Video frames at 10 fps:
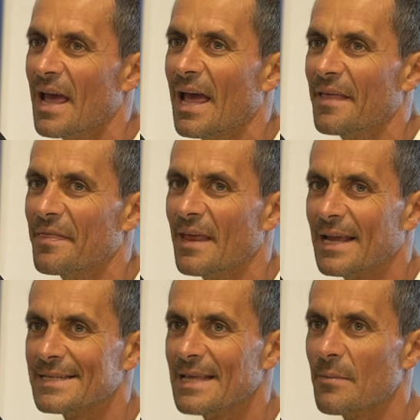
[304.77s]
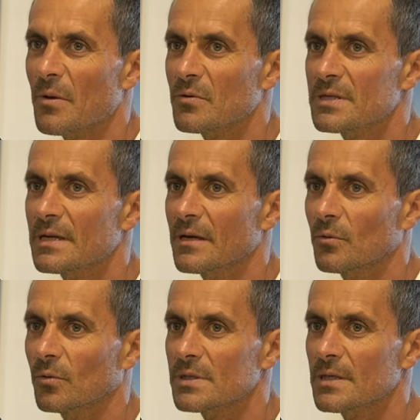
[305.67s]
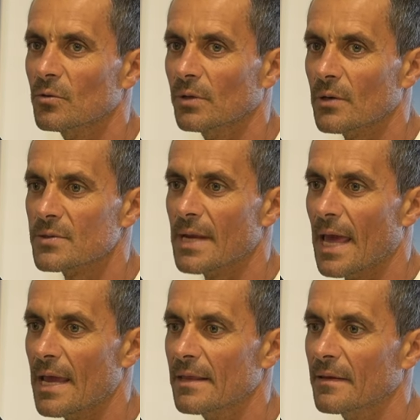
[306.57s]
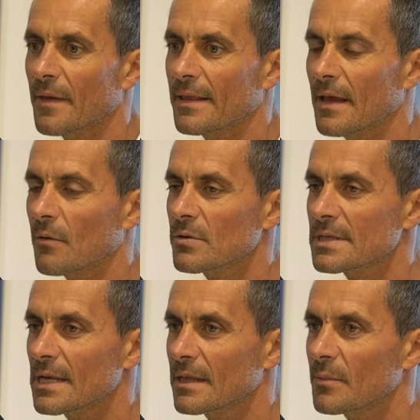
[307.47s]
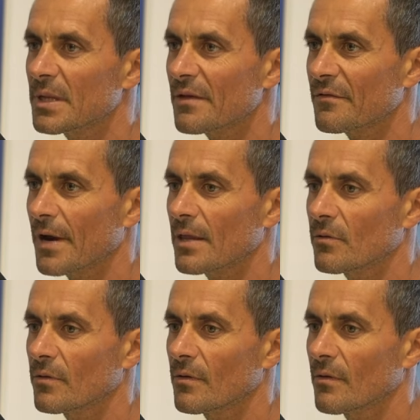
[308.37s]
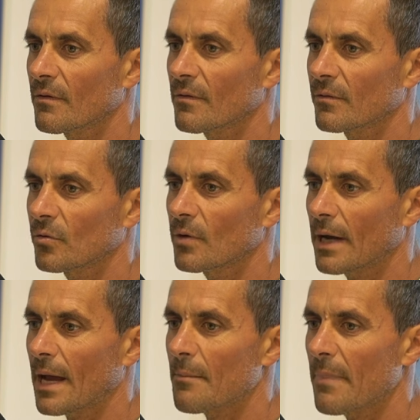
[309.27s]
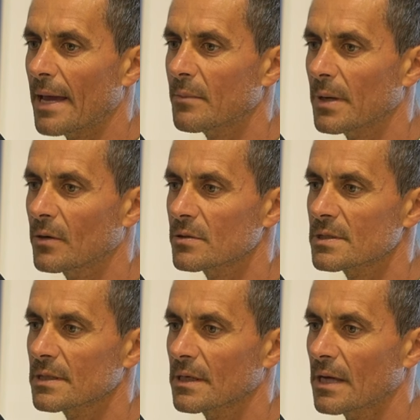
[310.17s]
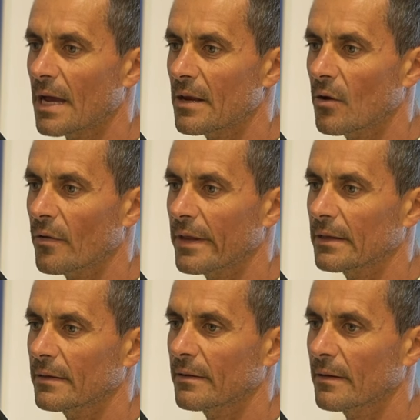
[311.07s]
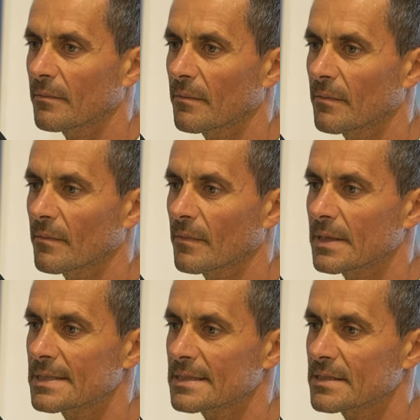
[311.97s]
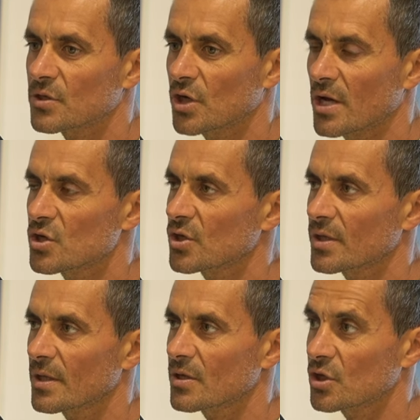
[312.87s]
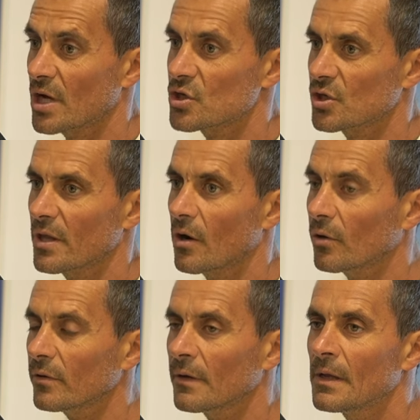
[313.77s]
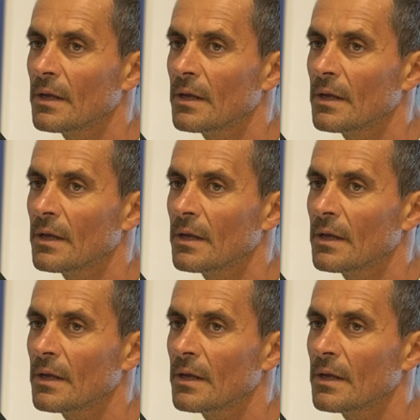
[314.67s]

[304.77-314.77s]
And the last time I was here, it was in 2008, and I was a little bit afraid to come back because uh, I know that um, changing changed a lot.